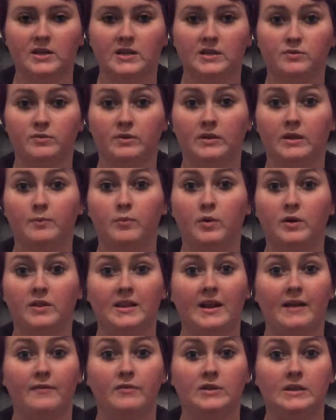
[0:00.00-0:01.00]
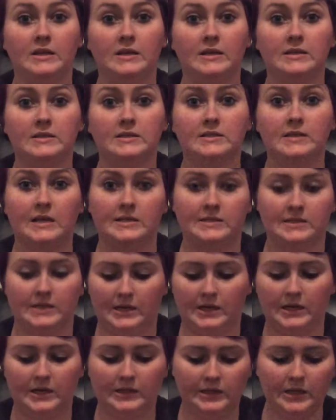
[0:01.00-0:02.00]
it's really important that everything's nice
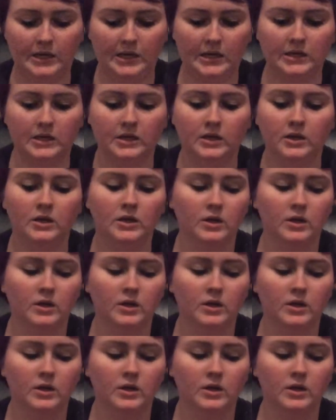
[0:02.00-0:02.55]
and clean.